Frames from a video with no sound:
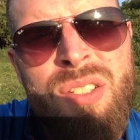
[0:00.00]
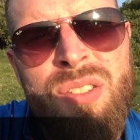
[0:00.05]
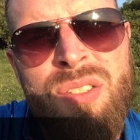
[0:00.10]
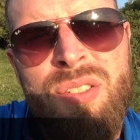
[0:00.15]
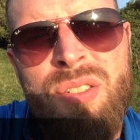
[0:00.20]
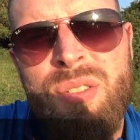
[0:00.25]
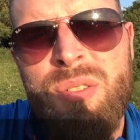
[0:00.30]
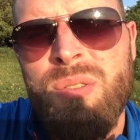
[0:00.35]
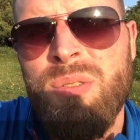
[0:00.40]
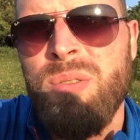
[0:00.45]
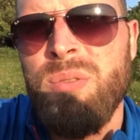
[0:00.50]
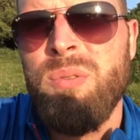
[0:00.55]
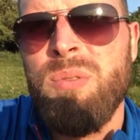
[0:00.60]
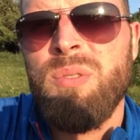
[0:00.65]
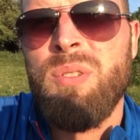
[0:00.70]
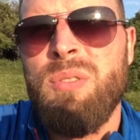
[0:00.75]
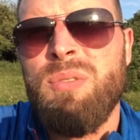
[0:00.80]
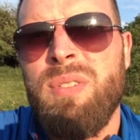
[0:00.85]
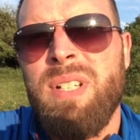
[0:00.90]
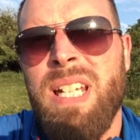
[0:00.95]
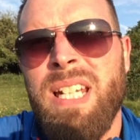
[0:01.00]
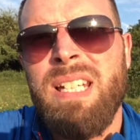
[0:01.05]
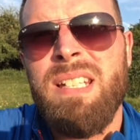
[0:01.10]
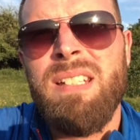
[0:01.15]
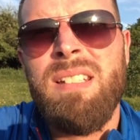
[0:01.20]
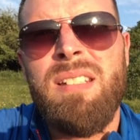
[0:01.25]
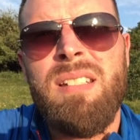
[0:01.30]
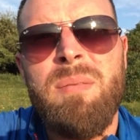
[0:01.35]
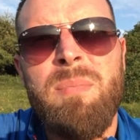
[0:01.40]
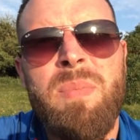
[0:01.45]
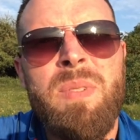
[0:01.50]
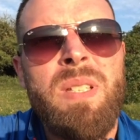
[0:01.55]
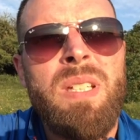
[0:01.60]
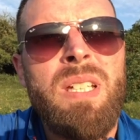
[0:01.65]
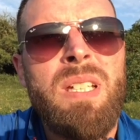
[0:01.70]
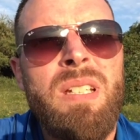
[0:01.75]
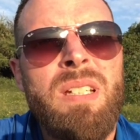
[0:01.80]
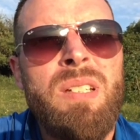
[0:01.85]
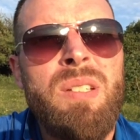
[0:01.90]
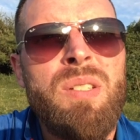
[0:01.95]
to create
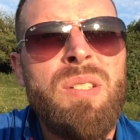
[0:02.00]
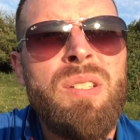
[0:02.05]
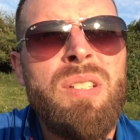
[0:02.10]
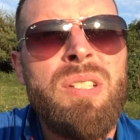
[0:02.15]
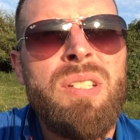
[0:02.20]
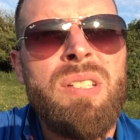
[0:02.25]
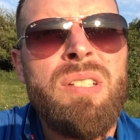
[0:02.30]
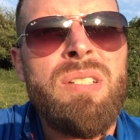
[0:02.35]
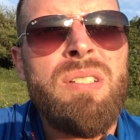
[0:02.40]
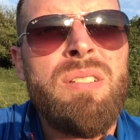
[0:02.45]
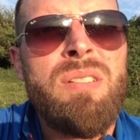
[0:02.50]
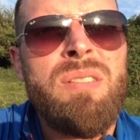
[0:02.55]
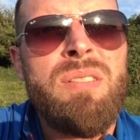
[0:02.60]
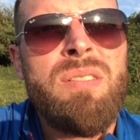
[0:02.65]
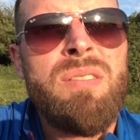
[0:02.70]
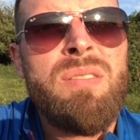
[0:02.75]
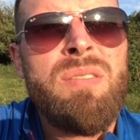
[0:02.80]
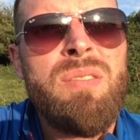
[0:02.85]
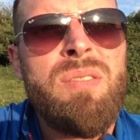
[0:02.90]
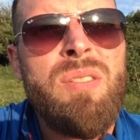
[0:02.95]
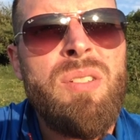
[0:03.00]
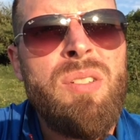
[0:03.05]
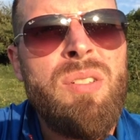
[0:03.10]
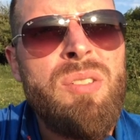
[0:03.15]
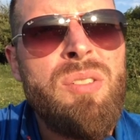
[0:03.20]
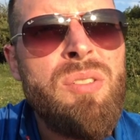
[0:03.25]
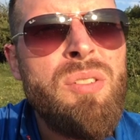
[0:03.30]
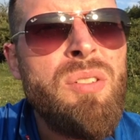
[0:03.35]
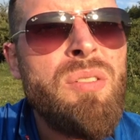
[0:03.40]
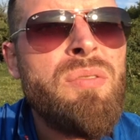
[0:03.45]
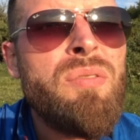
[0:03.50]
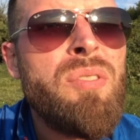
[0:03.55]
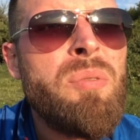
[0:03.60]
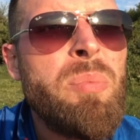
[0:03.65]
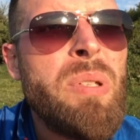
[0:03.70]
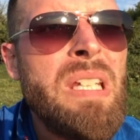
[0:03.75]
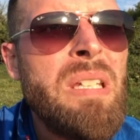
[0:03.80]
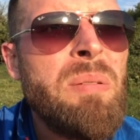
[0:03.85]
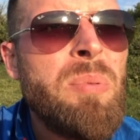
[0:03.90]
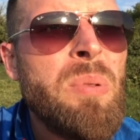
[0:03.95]
something that stood for
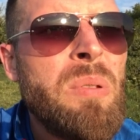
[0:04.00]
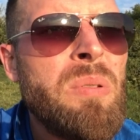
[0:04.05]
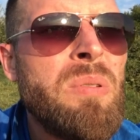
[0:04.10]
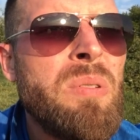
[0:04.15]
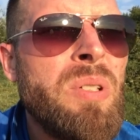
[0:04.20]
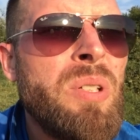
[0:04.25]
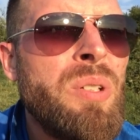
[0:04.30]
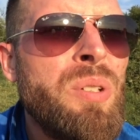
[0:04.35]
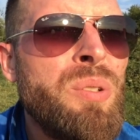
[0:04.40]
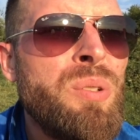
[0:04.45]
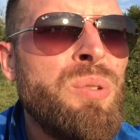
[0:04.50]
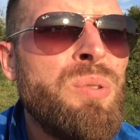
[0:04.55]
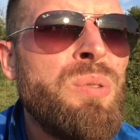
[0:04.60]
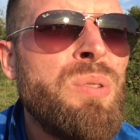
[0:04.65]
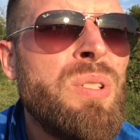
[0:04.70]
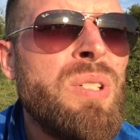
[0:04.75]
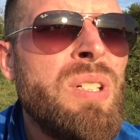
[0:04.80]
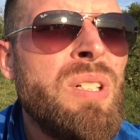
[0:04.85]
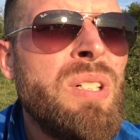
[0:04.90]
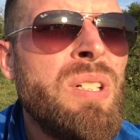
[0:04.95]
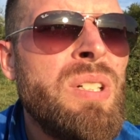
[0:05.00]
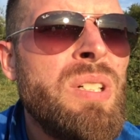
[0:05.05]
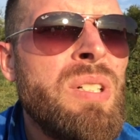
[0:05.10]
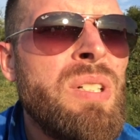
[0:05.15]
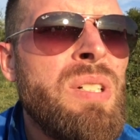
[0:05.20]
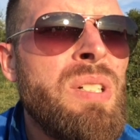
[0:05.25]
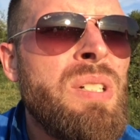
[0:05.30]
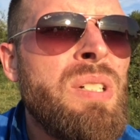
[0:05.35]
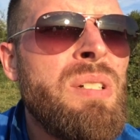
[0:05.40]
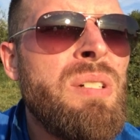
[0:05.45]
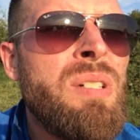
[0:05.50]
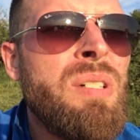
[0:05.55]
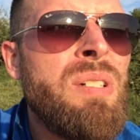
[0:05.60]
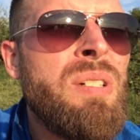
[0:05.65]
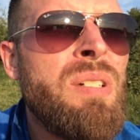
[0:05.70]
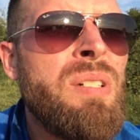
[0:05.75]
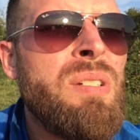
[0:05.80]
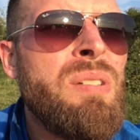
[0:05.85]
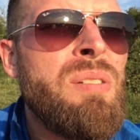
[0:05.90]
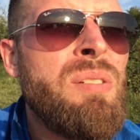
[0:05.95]
people who
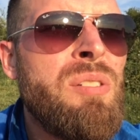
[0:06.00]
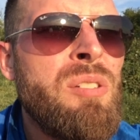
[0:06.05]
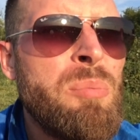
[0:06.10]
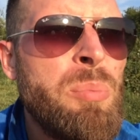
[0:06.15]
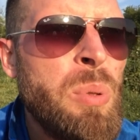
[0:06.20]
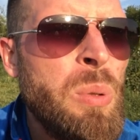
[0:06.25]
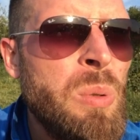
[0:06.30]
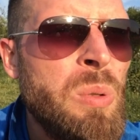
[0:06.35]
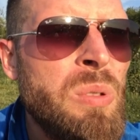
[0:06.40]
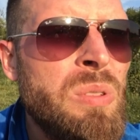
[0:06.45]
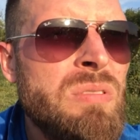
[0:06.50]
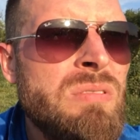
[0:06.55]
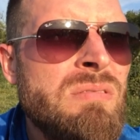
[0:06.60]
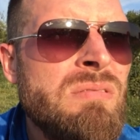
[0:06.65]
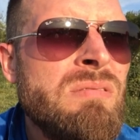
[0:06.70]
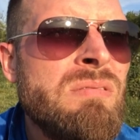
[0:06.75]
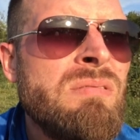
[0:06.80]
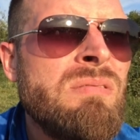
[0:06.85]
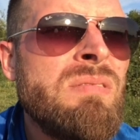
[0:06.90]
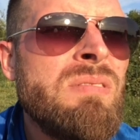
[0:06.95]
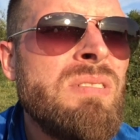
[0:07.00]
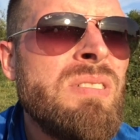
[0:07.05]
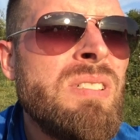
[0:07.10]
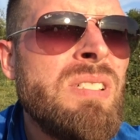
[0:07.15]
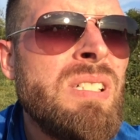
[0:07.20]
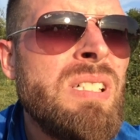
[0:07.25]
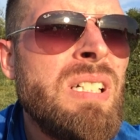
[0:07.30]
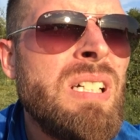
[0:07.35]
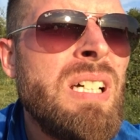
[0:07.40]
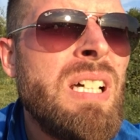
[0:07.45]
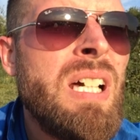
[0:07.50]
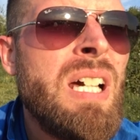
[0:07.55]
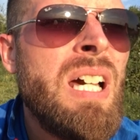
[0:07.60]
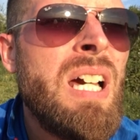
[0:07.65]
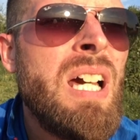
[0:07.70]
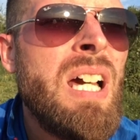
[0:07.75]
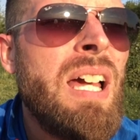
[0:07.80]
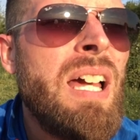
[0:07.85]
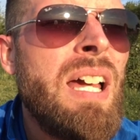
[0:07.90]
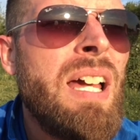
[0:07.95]
support
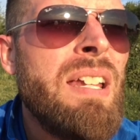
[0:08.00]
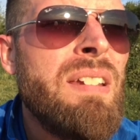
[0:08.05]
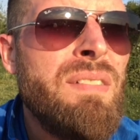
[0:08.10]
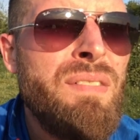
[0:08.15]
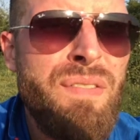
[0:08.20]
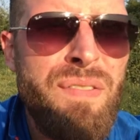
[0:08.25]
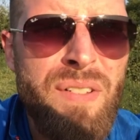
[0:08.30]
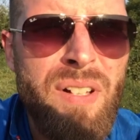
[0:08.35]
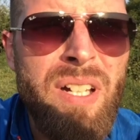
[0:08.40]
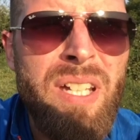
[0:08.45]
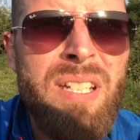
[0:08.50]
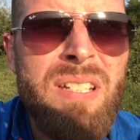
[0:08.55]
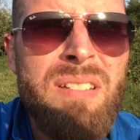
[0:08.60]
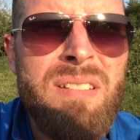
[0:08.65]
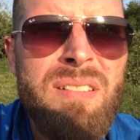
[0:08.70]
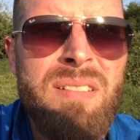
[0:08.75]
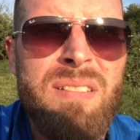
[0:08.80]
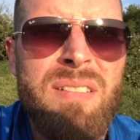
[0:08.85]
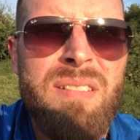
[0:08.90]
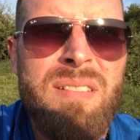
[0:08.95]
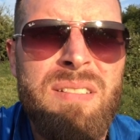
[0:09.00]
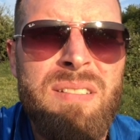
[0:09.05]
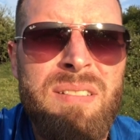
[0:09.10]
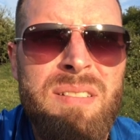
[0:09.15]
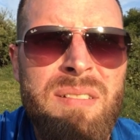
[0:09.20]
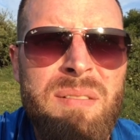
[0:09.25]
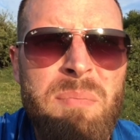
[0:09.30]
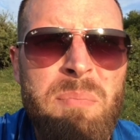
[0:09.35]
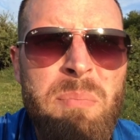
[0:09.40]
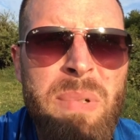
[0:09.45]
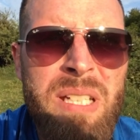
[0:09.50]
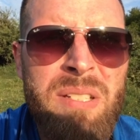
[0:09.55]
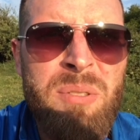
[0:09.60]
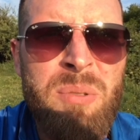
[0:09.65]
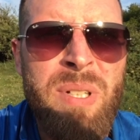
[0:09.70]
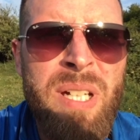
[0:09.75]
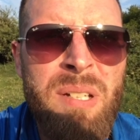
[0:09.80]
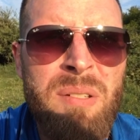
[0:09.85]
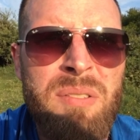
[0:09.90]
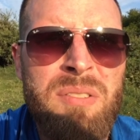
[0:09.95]
and fight
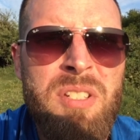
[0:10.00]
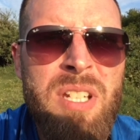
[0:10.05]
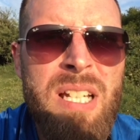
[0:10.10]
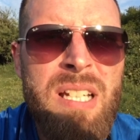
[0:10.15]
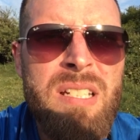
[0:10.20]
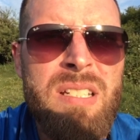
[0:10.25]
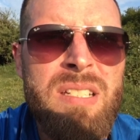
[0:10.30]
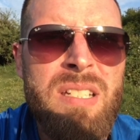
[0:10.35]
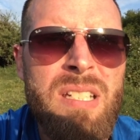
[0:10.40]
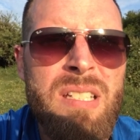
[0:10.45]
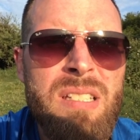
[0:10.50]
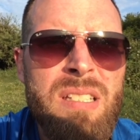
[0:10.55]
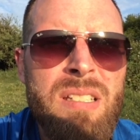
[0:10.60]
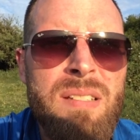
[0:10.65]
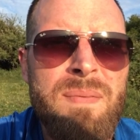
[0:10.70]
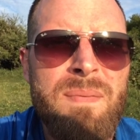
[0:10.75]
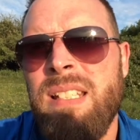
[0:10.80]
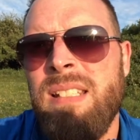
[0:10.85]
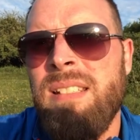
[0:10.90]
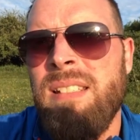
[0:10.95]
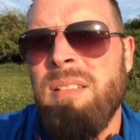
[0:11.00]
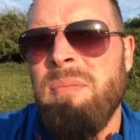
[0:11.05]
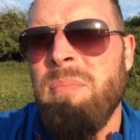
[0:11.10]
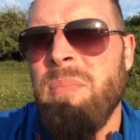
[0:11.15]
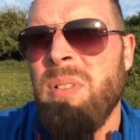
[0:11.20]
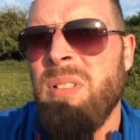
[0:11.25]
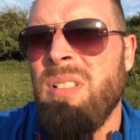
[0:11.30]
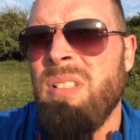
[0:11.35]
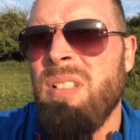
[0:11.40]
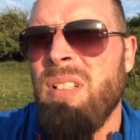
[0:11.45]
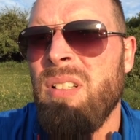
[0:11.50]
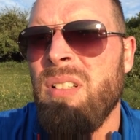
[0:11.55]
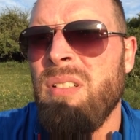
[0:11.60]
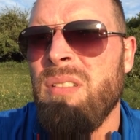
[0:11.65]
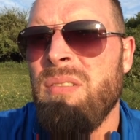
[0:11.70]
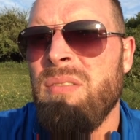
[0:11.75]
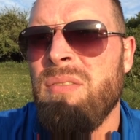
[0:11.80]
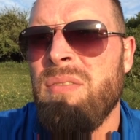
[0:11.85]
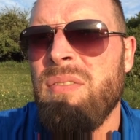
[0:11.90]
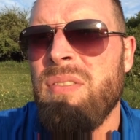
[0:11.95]
mental health challenges. A symbol of